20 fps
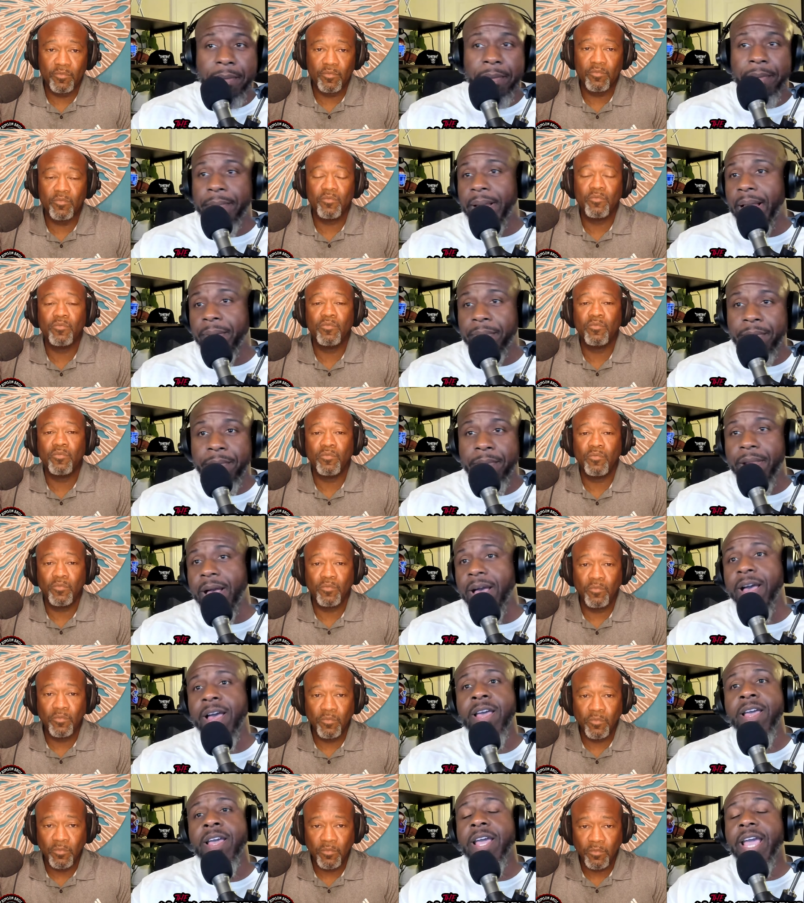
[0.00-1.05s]
Speaker 1: blah, blah, blah,
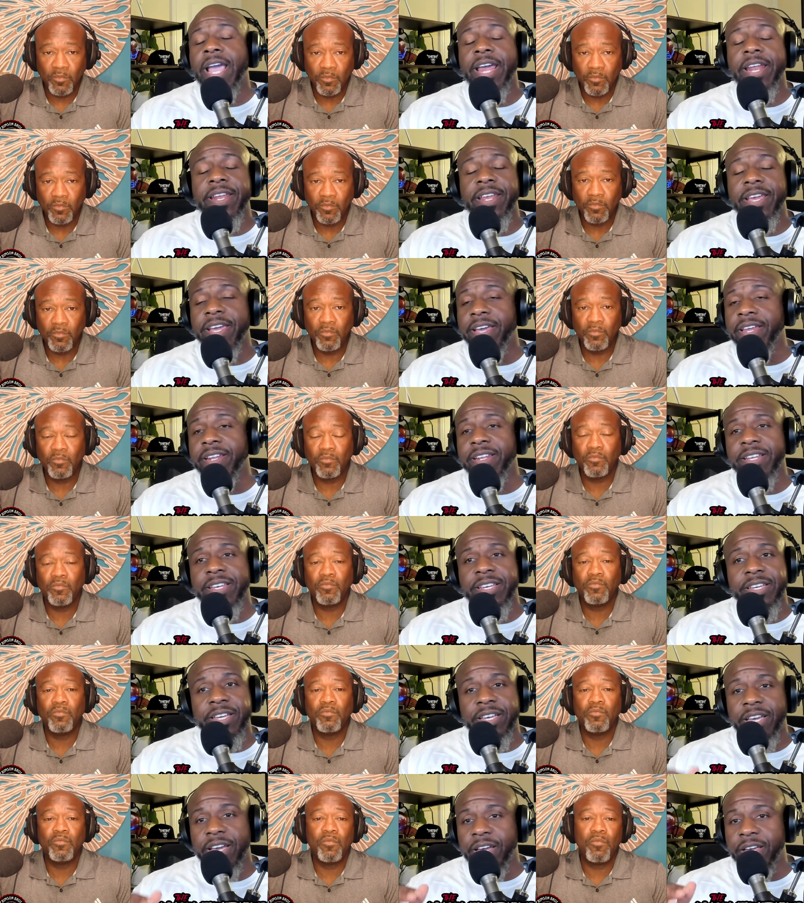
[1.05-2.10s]
blah? And then
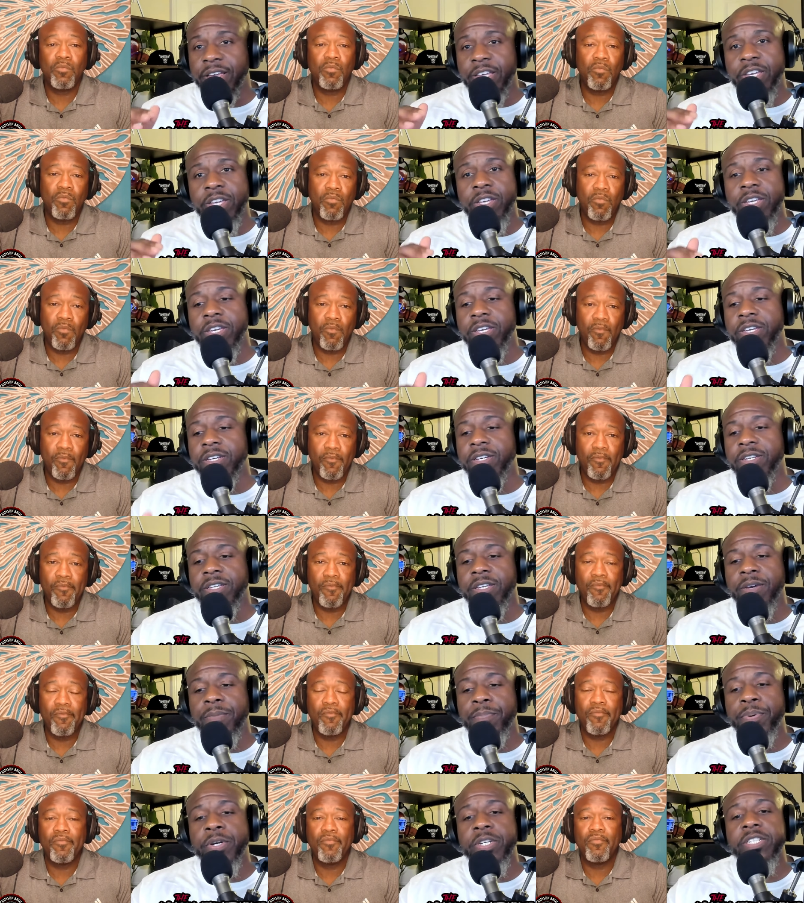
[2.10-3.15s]

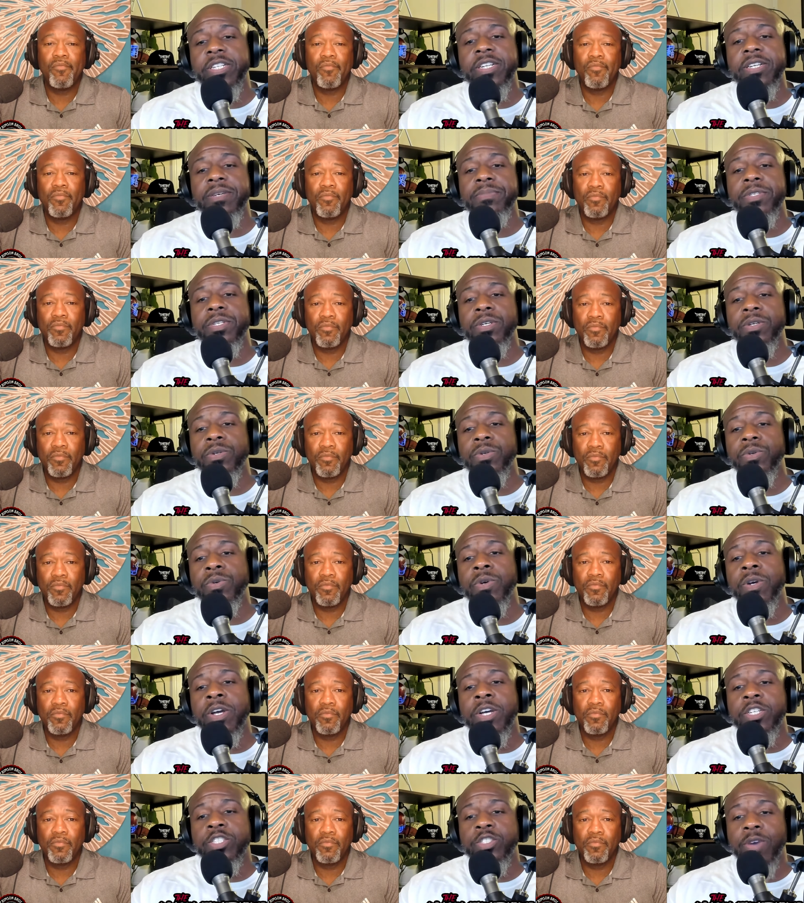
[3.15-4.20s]
you're pushing them to
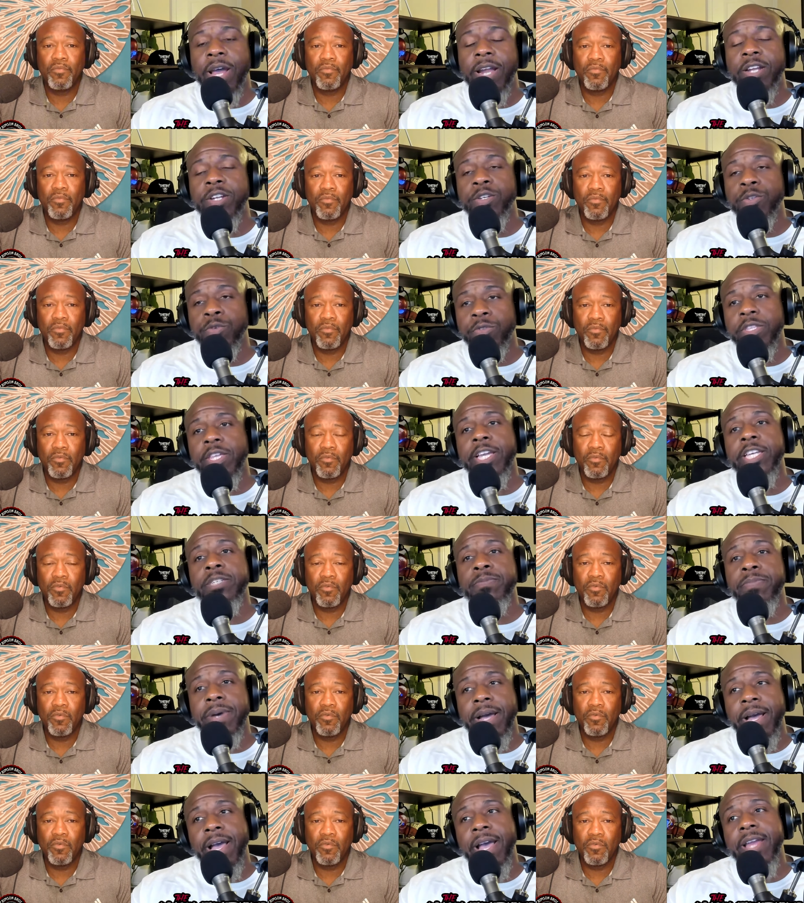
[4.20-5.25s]
try to do things
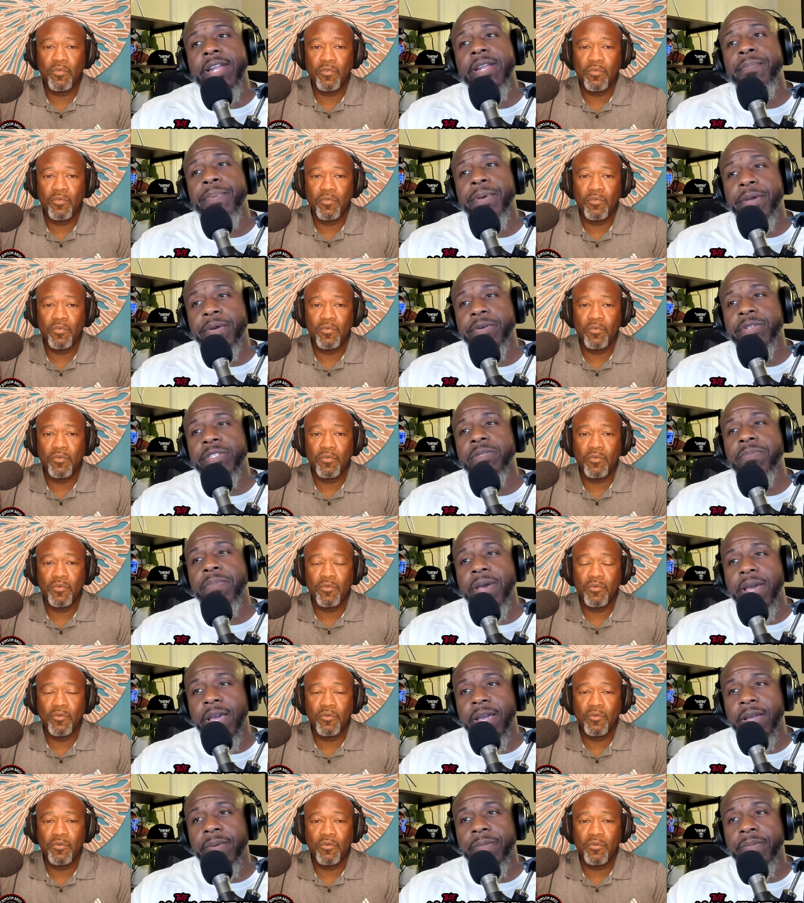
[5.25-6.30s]
behind the parents'
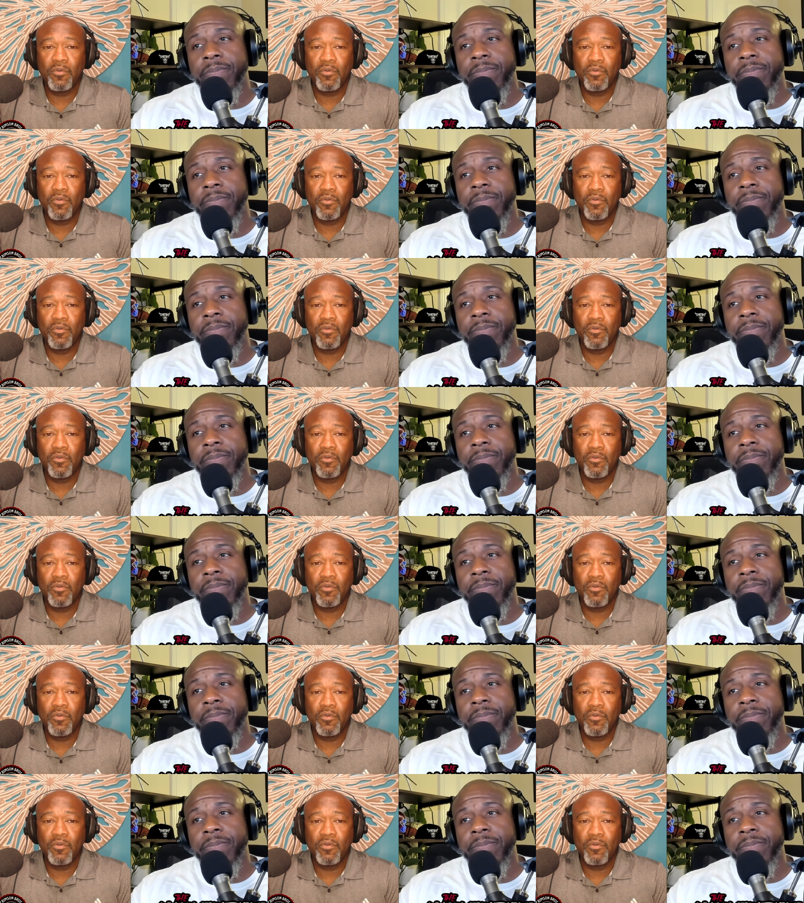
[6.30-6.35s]
back.